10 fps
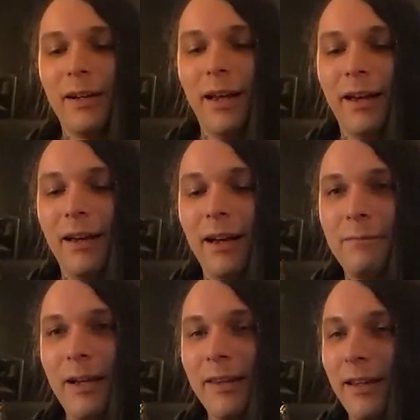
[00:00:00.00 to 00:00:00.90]
a
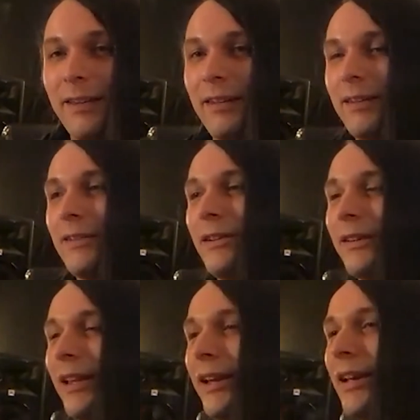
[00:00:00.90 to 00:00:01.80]
band that is
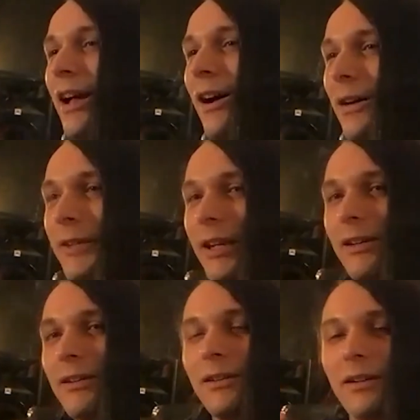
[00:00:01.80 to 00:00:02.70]
not like a
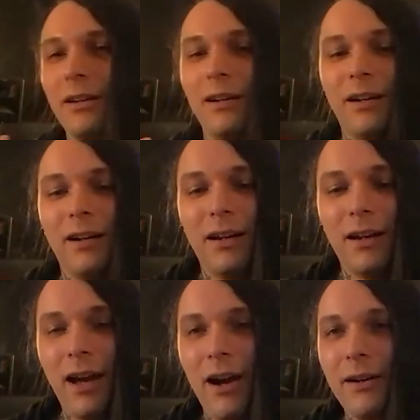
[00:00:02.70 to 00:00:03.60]
hobby or
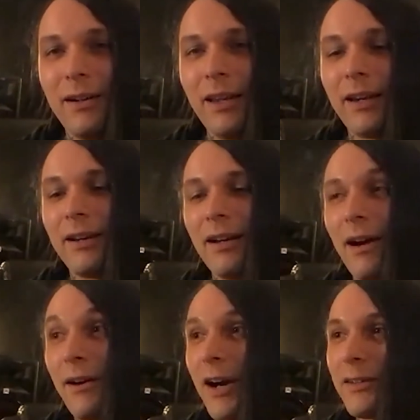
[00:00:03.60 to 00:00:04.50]
I don't know, like
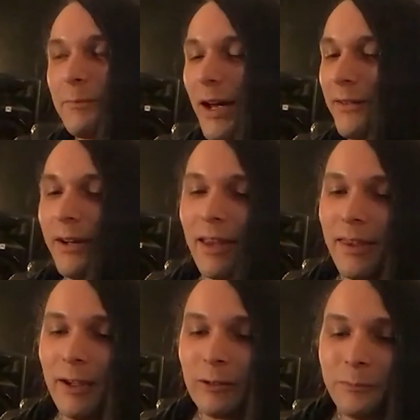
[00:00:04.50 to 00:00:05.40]
a garage band or
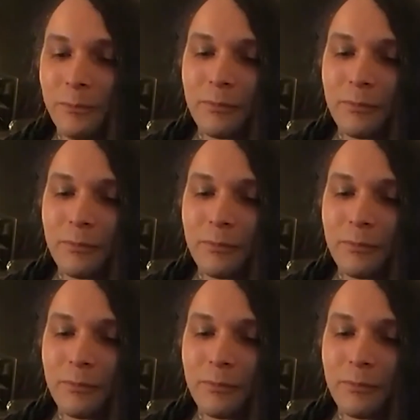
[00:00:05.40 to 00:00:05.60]
anything.